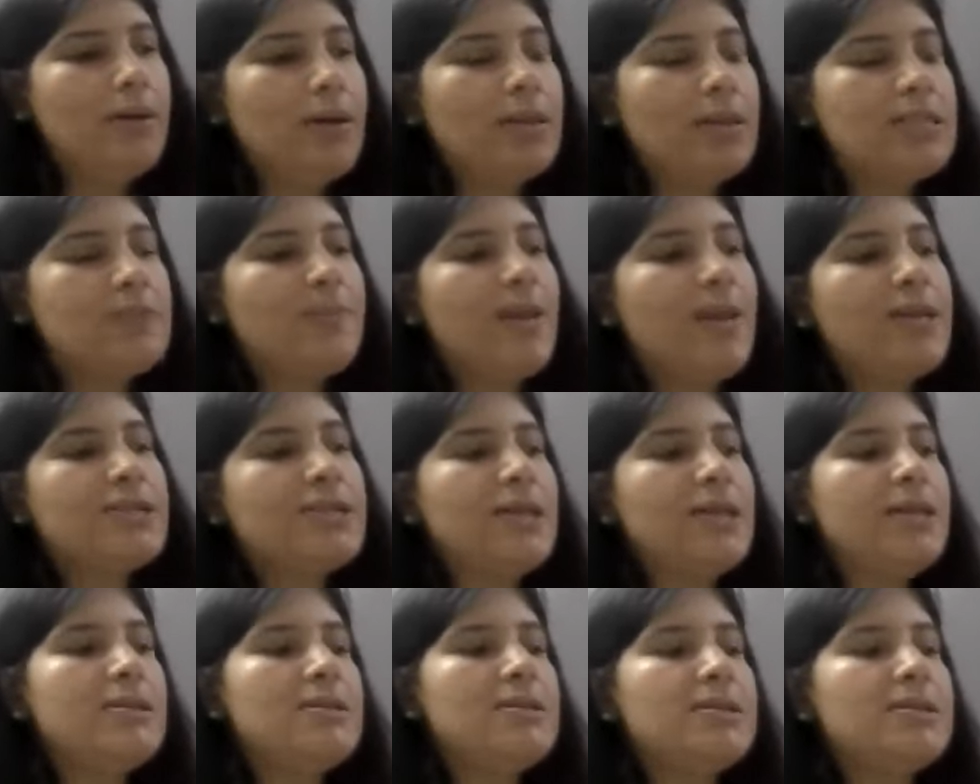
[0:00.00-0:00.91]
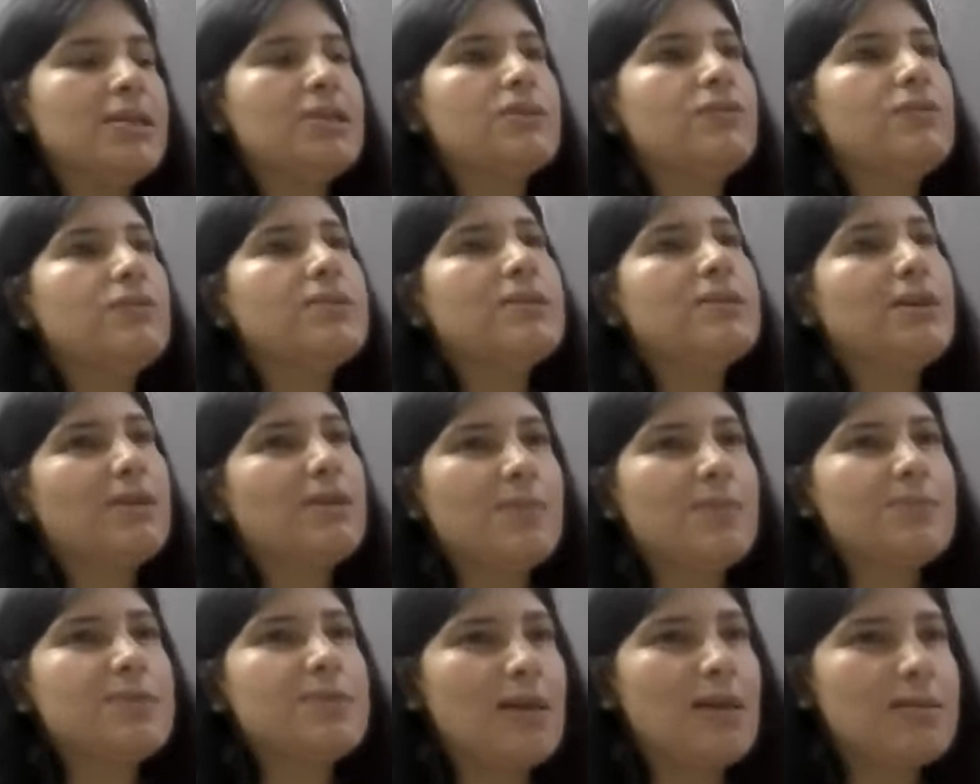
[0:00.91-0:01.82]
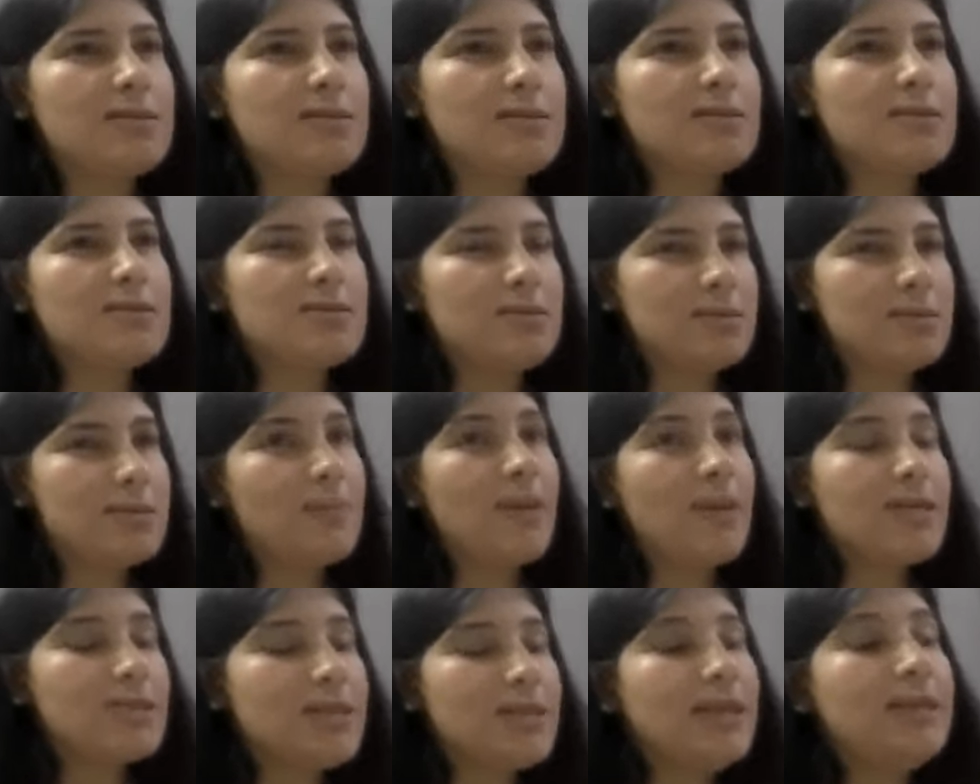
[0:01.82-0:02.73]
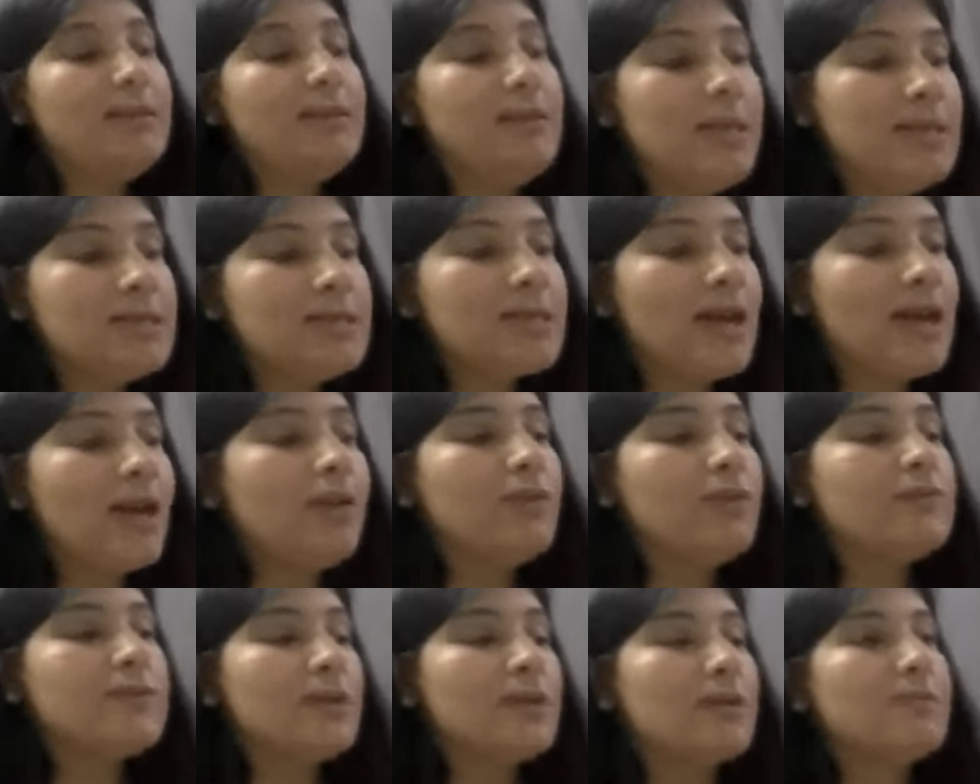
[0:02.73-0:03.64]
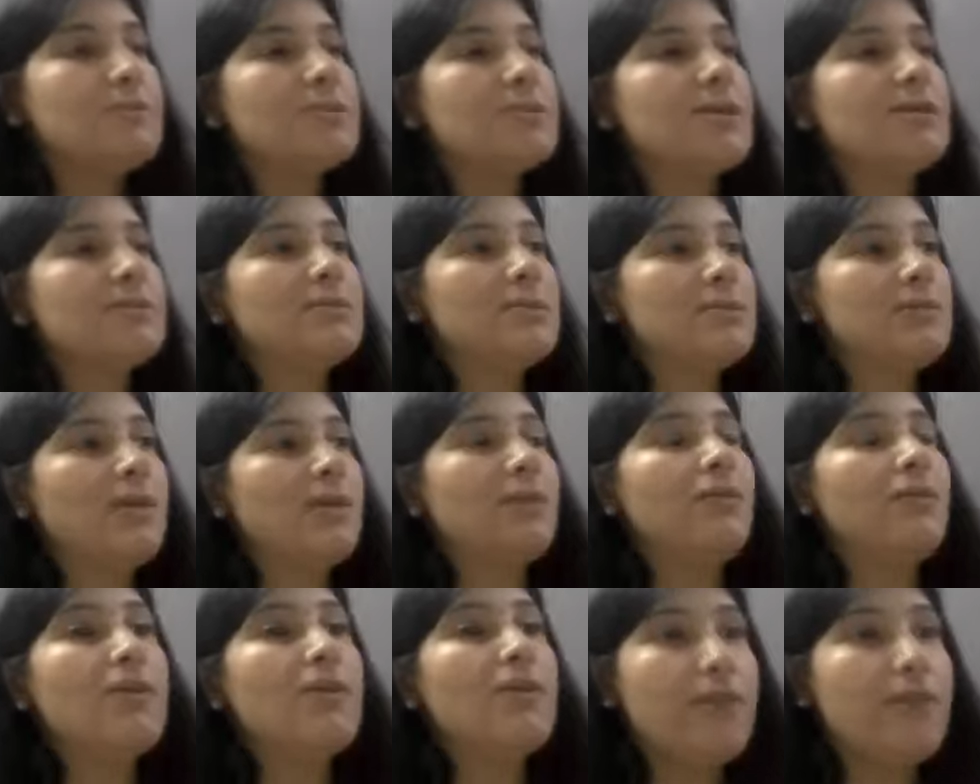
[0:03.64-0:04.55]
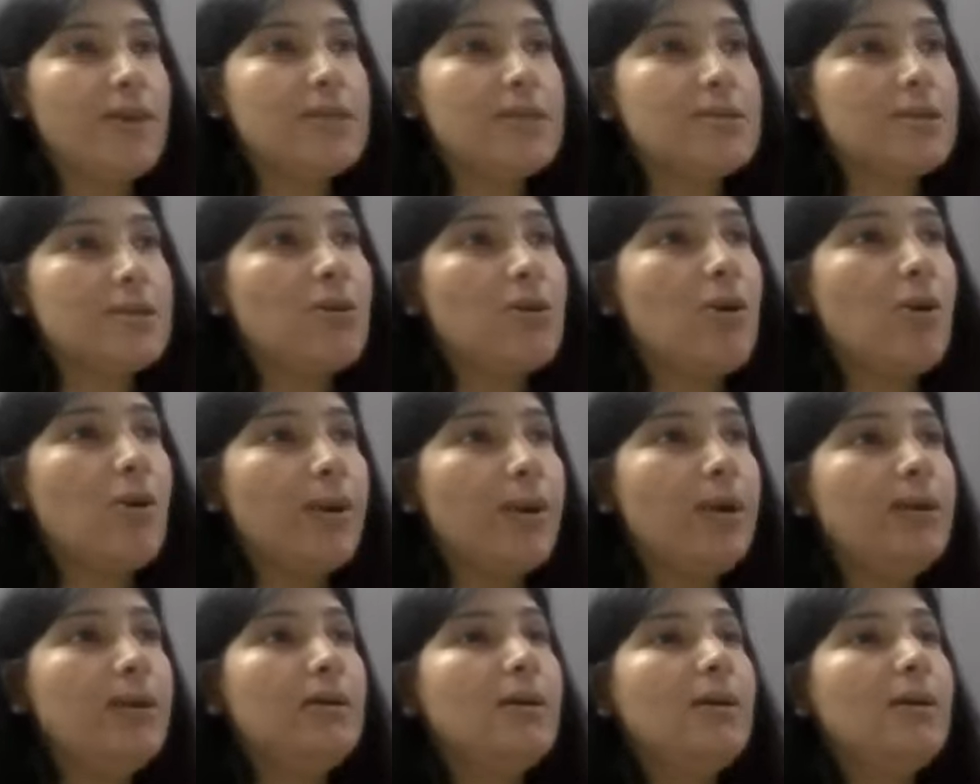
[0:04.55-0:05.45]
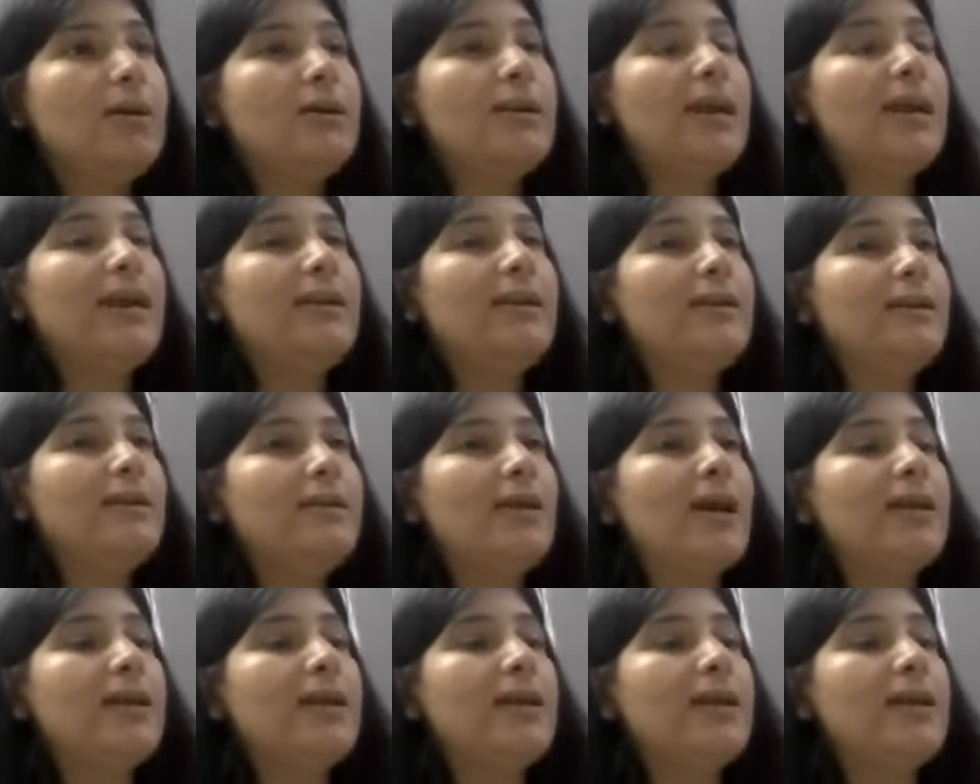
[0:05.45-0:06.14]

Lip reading: especially in stressful circumstances, especially in these kind of circumstances when we are facing COVID-19.